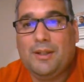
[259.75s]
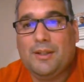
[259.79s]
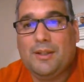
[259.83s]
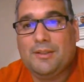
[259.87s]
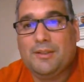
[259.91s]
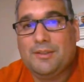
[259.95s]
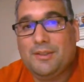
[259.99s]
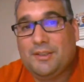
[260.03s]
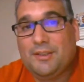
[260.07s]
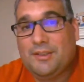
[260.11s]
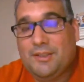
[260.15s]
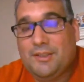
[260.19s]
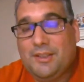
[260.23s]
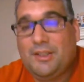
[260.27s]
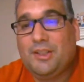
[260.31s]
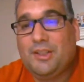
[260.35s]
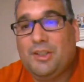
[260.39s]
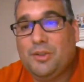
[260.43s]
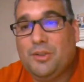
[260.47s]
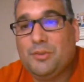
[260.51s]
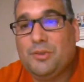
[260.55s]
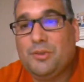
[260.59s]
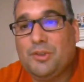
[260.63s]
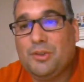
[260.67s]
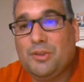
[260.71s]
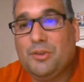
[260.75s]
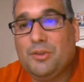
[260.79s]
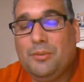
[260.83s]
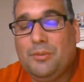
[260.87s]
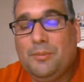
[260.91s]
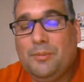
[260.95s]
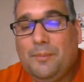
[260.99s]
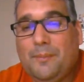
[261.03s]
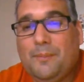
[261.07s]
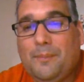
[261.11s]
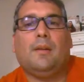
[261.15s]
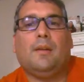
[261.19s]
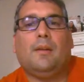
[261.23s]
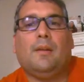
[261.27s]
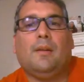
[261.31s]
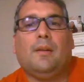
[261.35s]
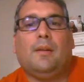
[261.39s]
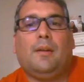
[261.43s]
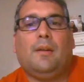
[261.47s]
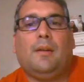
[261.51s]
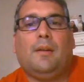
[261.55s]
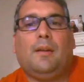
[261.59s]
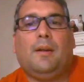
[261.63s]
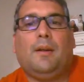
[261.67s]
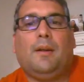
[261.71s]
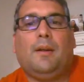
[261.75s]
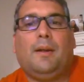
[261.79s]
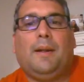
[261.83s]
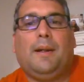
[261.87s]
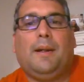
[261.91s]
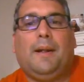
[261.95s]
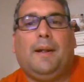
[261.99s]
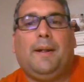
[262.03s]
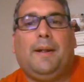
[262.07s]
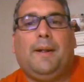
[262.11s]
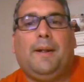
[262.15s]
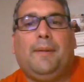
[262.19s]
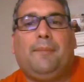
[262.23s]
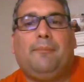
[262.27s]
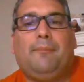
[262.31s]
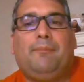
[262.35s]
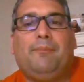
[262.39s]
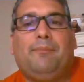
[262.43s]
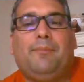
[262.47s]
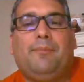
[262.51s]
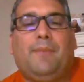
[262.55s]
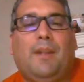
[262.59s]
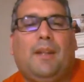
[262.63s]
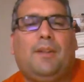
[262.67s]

It's in DQ2. And